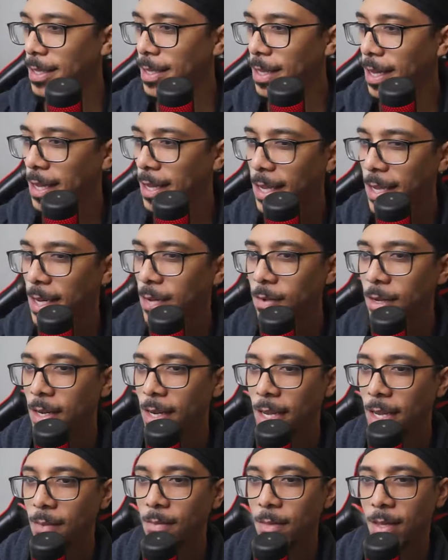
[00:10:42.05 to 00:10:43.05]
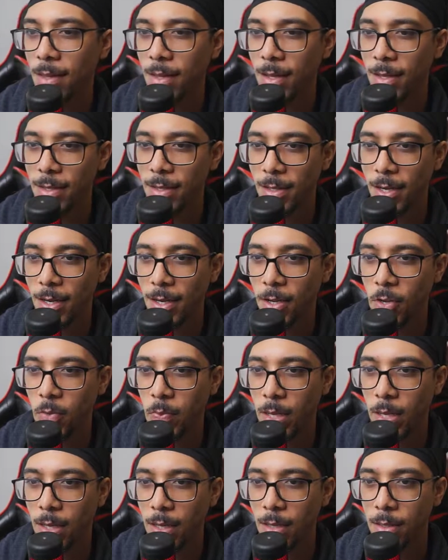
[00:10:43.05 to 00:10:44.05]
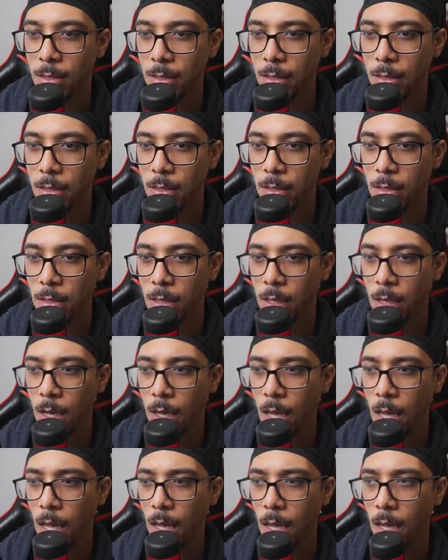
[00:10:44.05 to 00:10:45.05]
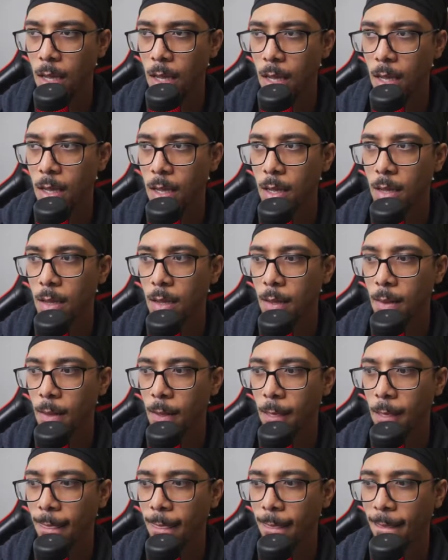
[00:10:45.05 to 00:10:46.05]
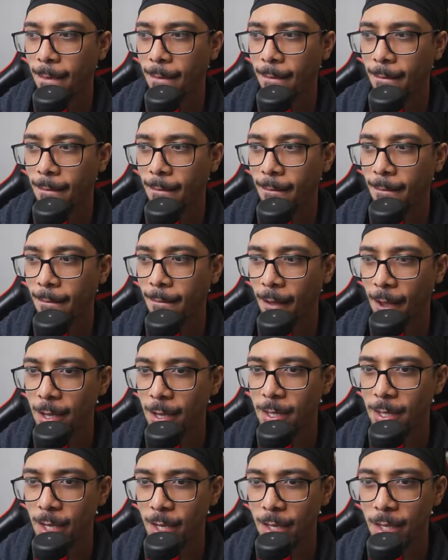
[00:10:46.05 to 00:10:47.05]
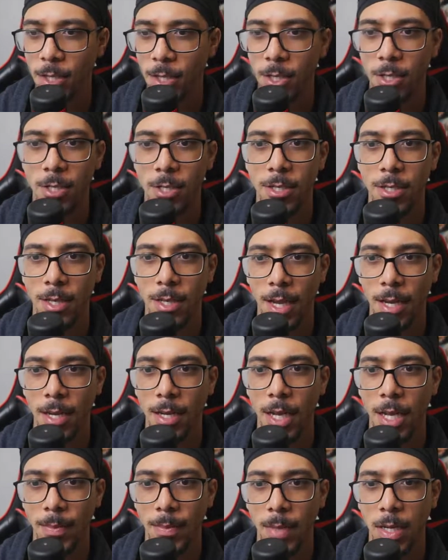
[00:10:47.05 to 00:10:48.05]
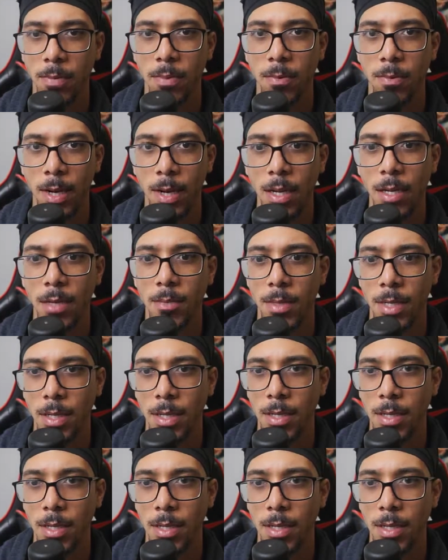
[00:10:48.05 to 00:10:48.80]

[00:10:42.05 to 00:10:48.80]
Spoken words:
I can't even name the things that I know because like I said, they just kind of come up randomly.